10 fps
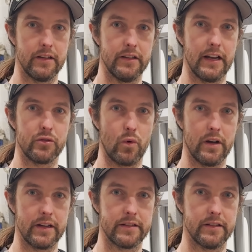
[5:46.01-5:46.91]
you guys
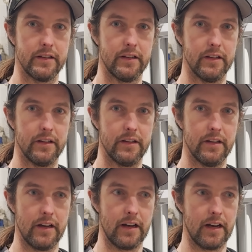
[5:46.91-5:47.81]
wanted
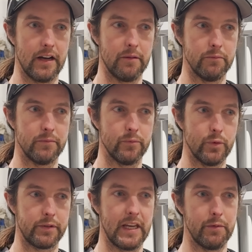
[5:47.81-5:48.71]
um,
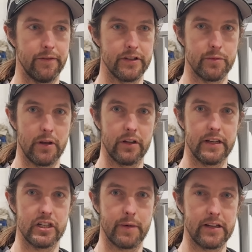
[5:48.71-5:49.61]
with keeping the
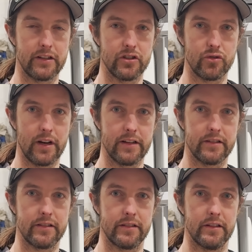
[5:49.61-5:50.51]
visibility, space
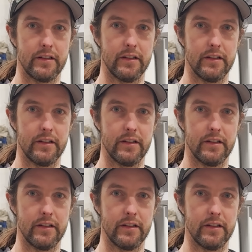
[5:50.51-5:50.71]
constraints,